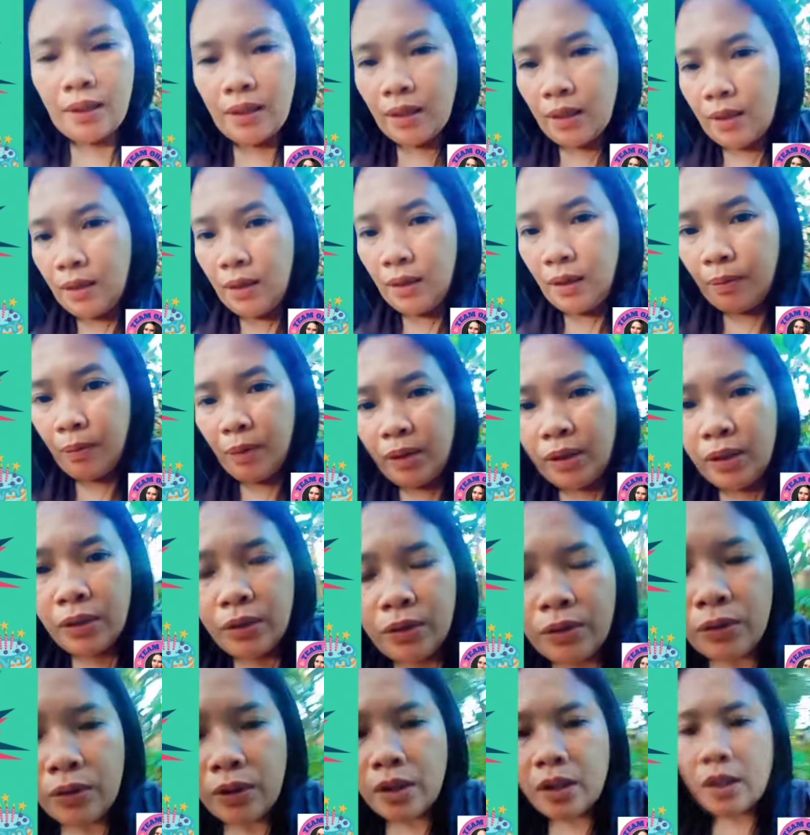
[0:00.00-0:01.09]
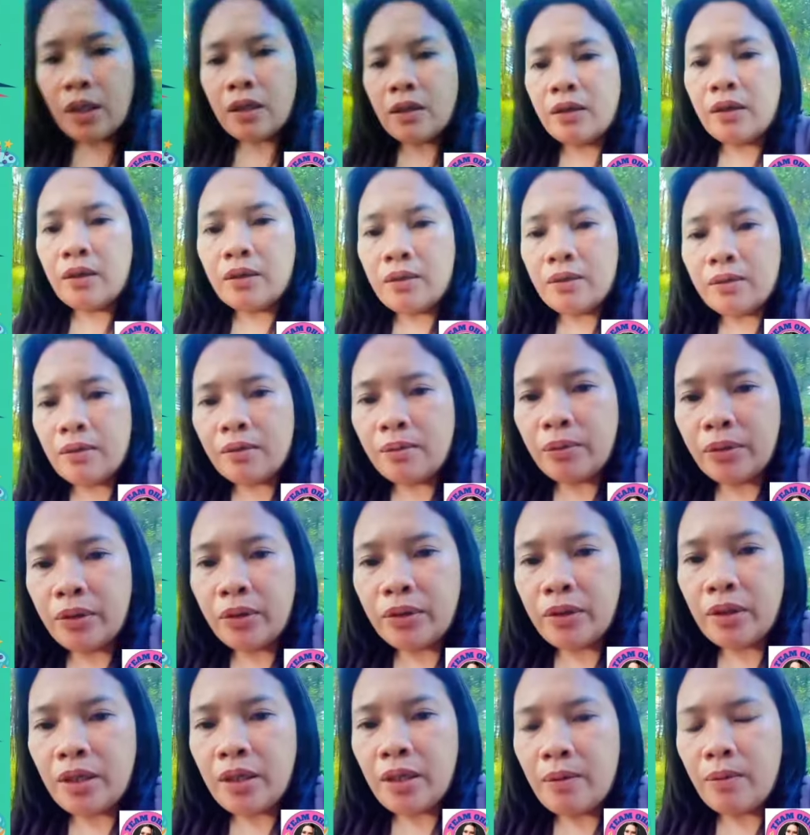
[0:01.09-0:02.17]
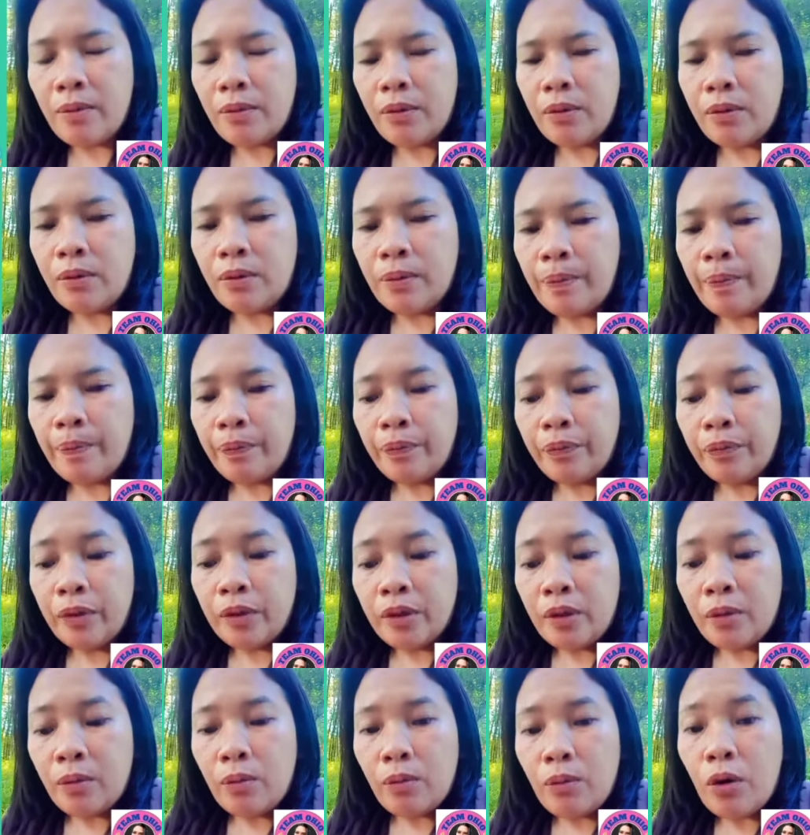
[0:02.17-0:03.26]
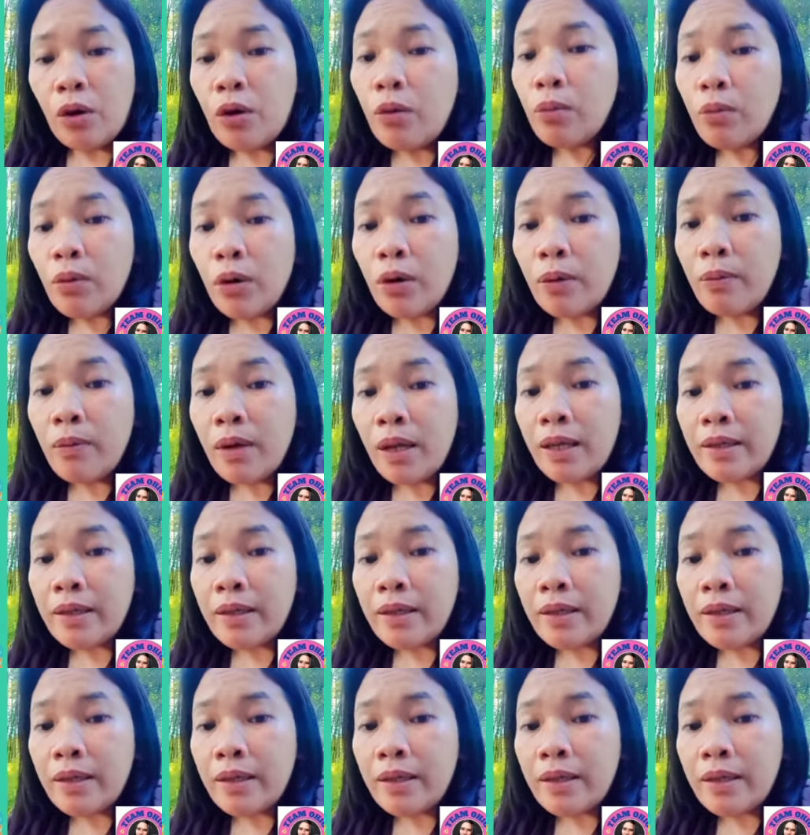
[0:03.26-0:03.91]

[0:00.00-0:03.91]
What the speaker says: Sana mag-enjoy ka ngayong birthday mo. More, more